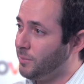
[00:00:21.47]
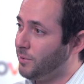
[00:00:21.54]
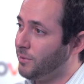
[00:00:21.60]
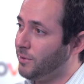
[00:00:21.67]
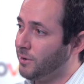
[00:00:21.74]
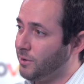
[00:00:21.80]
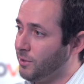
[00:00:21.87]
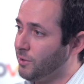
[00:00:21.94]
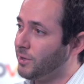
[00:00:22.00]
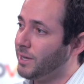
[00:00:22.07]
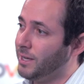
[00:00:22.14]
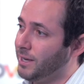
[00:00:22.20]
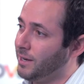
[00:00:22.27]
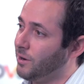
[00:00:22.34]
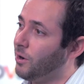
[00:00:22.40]
people that are
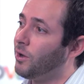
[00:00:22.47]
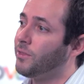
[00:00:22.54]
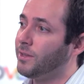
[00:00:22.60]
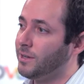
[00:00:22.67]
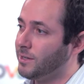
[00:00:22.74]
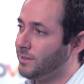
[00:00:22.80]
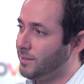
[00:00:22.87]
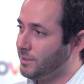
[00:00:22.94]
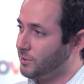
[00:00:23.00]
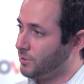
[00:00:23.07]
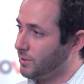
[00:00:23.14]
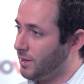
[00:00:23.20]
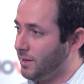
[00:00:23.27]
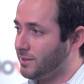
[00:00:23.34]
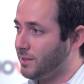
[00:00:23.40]
looking at all the
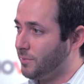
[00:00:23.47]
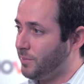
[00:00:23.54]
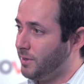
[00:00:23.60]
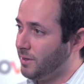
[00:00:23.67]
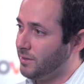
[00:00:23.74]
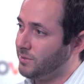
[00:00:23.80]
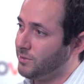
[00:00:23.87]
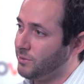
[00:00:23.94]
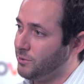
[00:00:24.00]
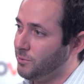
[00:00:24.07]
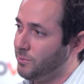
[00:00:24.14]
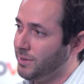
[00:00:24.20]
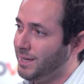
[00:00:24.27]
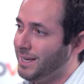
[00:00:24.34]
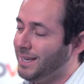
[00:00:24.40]
digital content being
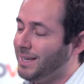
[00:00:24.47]
consumed